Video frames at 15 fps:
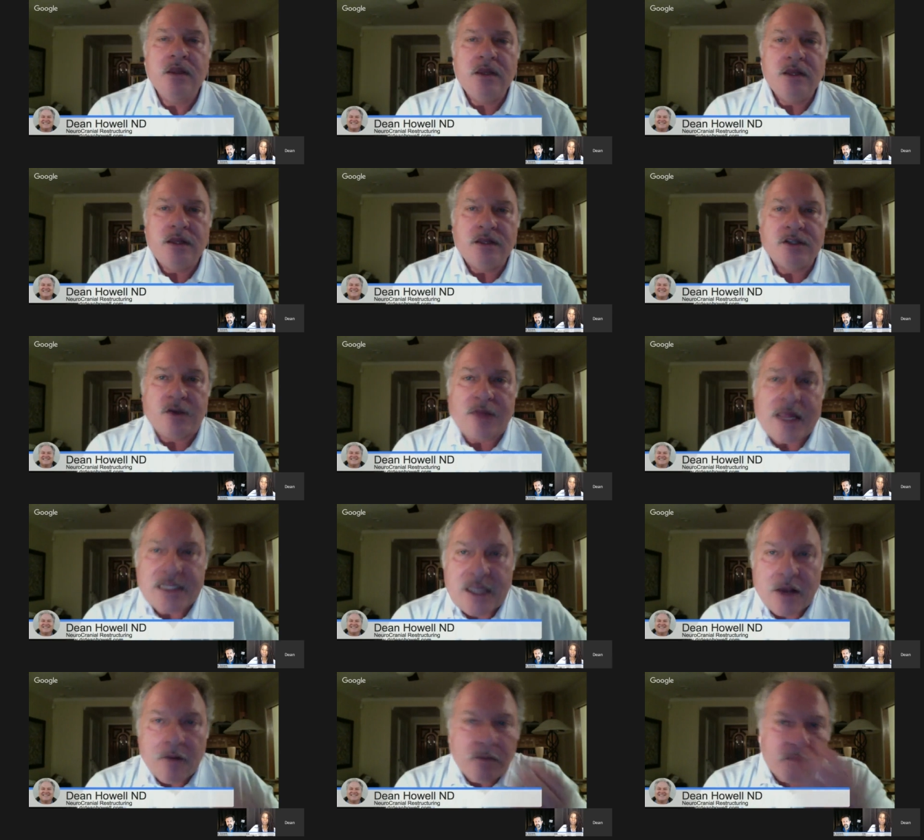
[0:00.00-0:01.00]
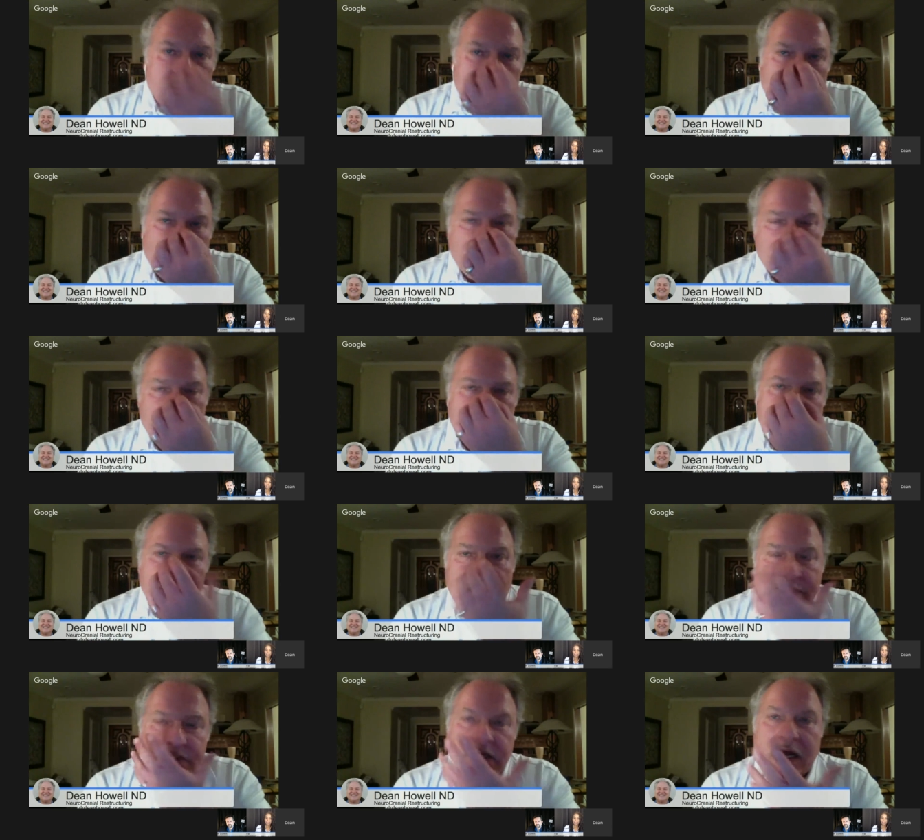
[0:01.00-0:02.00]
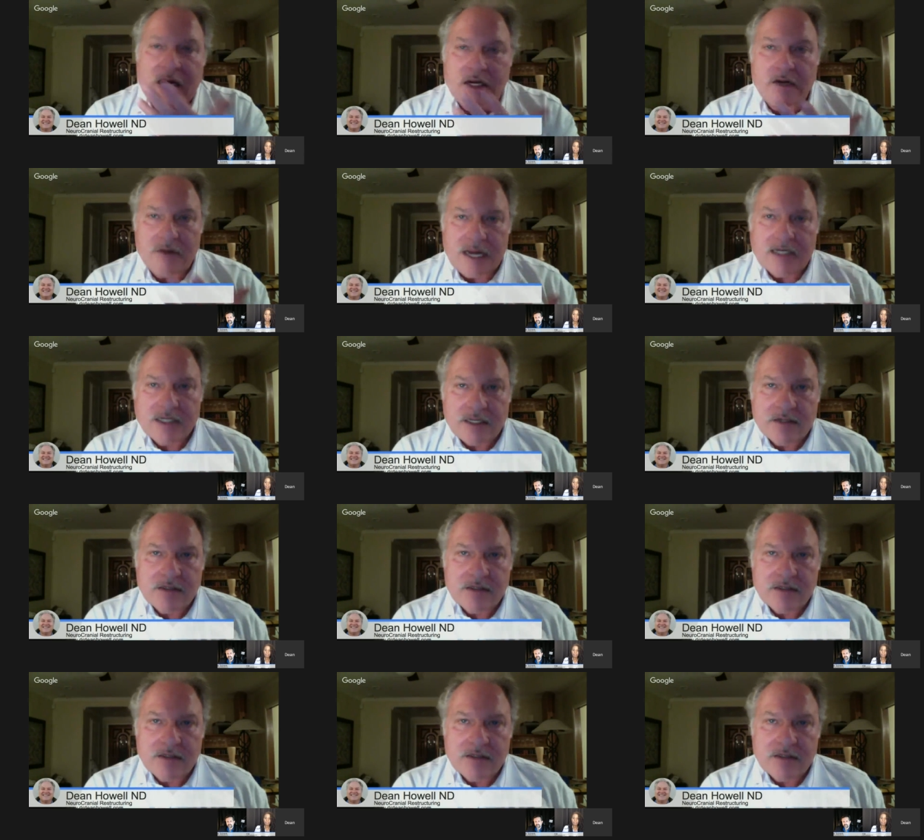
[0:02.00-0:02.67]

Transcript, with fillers: So that's how my face got corrected.